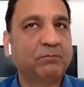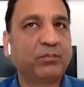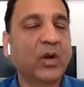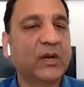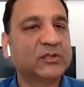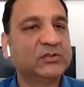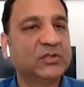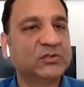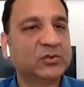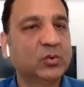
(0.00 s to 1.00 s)
products
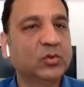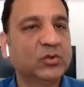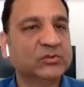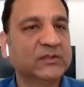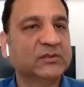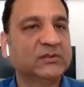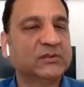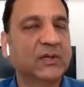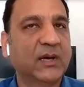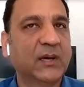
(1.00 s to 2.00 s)
to schools and
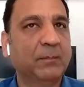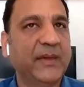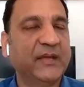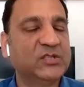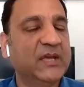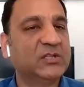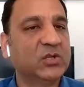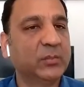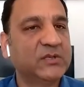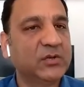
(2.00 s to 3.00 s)

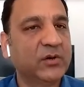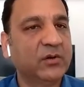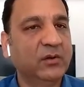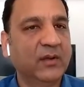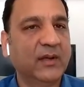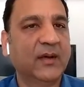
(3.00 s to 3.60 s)
educational material.